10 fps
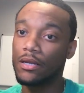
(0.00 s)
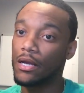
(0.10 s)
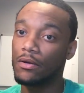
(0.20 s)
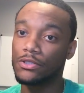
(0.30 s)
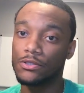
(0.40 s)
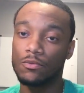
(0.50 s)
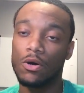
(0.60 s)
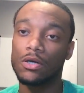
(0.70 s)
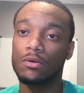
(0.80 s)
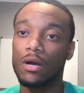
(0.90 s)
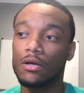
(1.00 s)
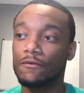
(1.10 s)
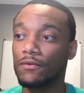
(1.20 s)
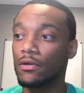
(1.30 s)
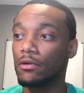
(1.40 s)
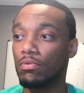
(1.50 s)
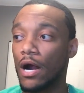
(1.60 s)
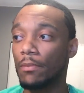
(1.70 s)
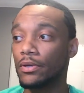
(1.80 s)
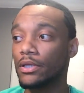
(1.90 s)
I was just walking around in front of the
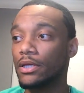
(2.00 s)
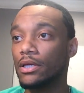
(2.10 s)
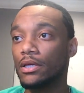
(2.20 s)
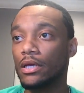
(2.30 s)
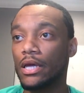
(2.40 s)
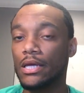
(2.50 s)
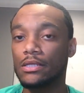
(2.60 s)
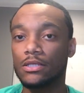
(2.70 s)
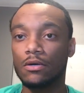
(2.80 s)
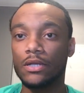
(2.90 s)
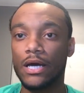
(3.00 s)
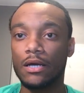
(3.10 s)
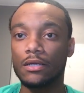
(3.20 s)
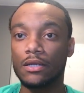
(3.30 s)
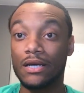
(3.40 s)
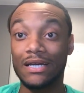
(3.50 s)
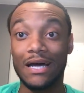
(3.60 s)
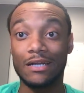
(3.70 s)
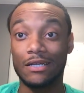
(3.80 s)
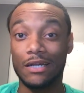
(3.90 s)
property, and so that
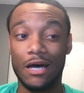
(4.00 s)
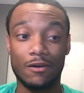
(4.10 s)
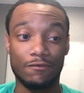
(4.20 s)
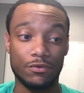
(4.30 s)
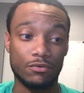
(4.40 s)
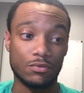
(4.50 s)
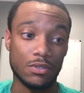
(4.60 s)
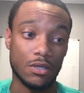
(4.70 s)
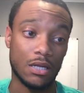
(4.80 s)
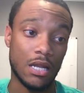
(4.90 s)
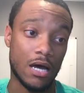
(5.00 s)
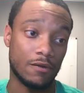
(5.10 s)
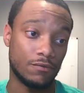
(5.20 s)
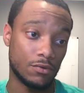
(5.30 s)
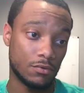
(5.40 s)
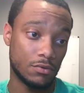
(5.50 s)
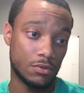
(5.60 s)
got a lot of views, a lot of views.